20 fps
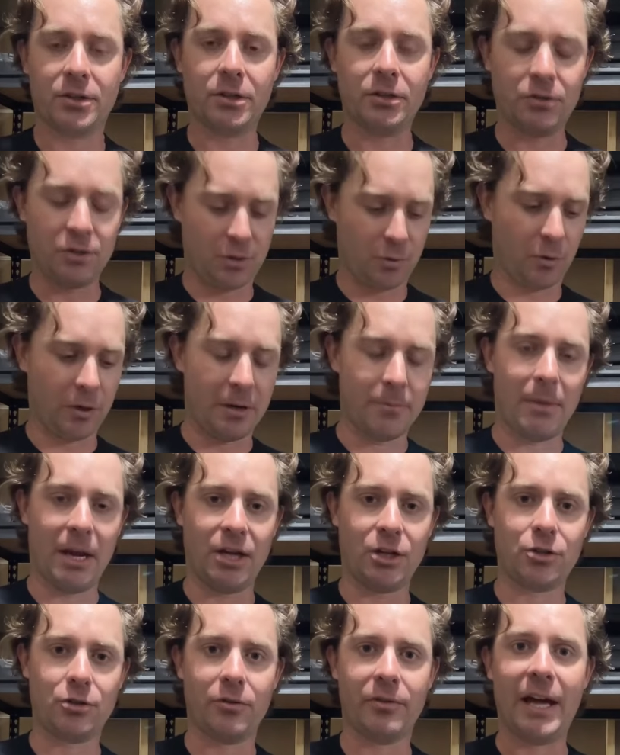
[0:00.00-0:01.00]
you just want to
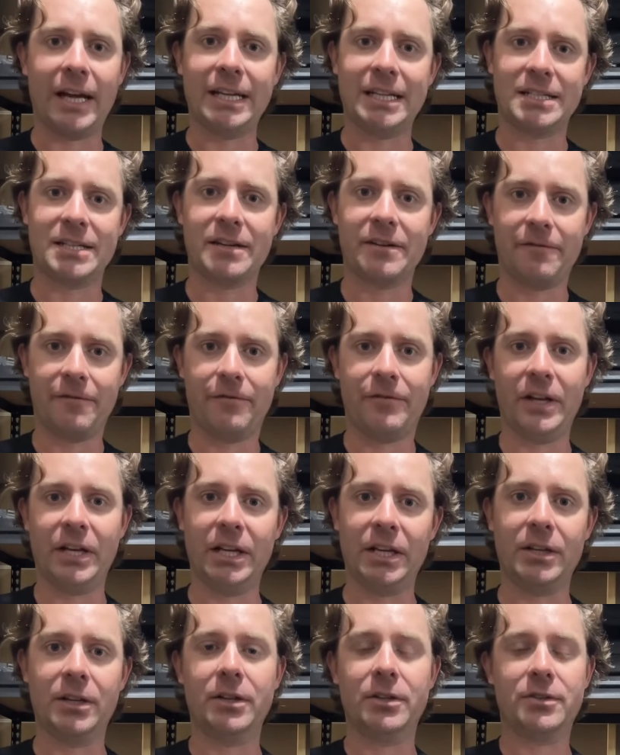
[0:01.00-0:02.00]
make sure that it's
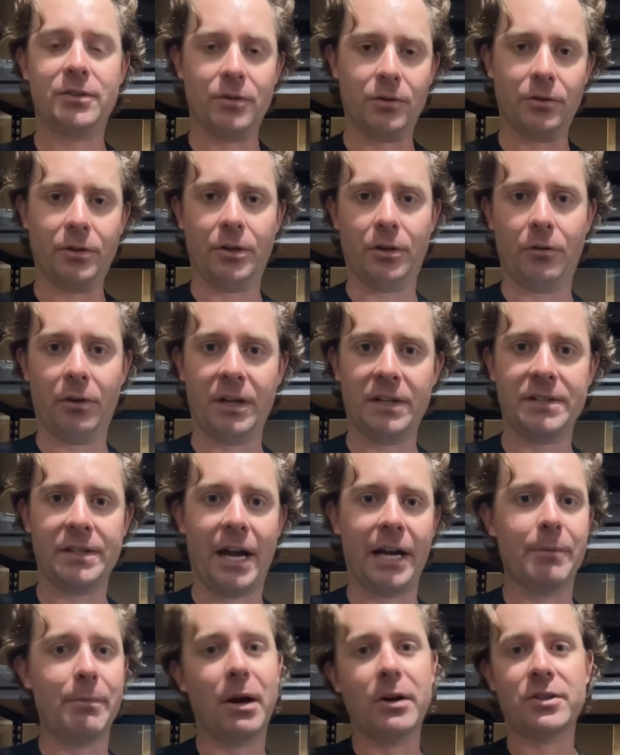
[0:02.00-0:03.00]
fitted to you. It's
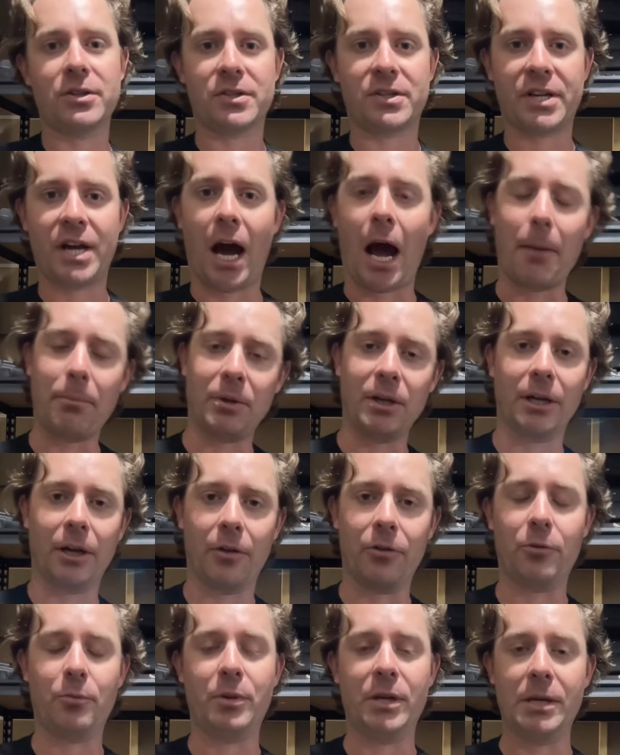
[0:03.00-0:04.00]
not about just copying
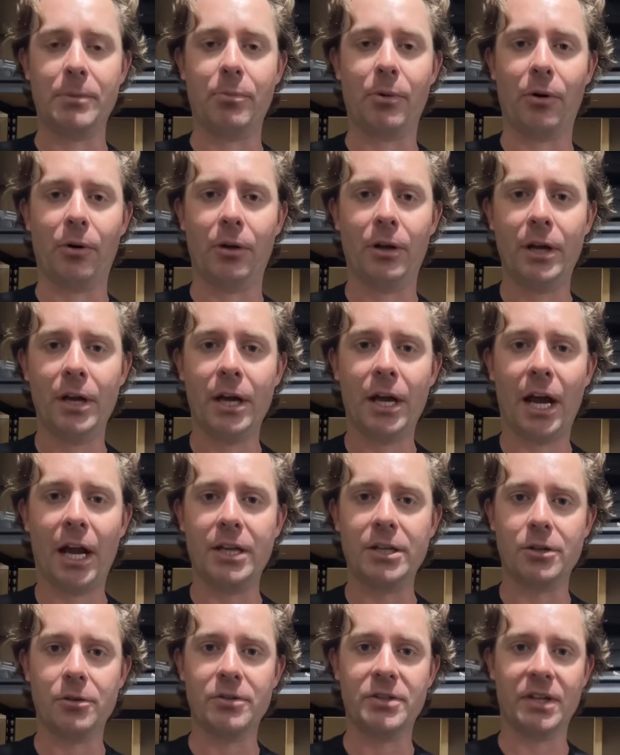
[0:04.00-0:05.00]
other people
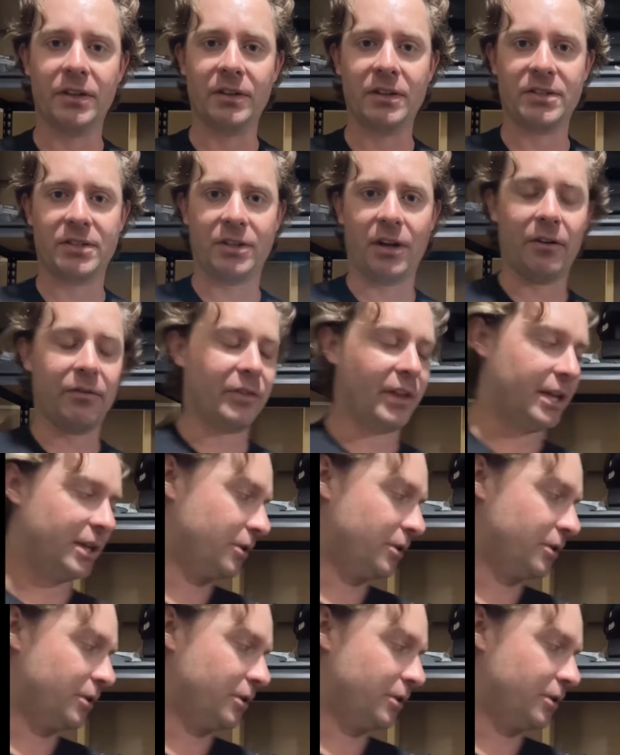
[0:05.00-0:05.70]
and using the stuff they